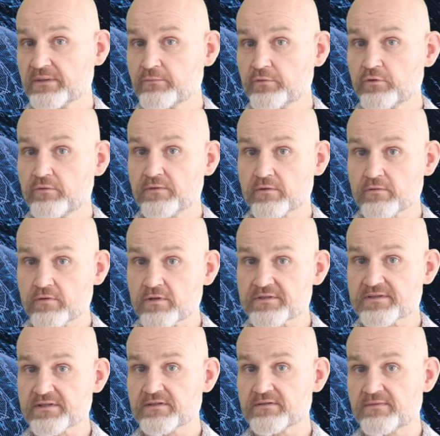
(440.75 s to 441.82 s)
move across
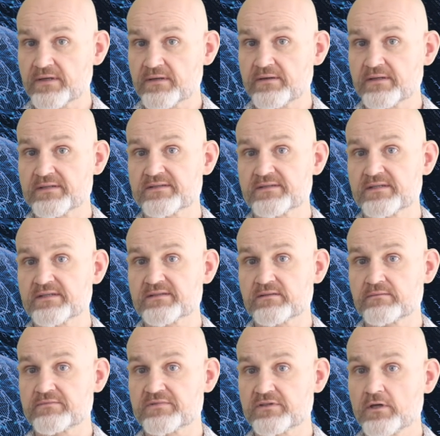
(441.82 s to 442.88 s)
those various
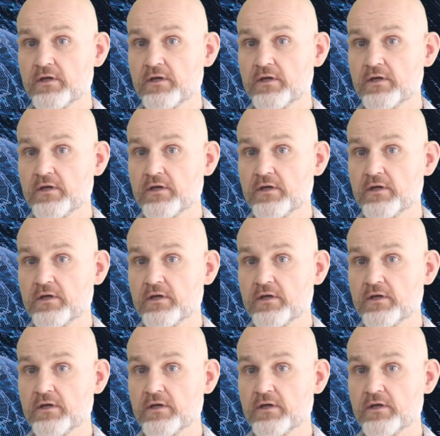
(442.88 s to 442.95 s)
systems,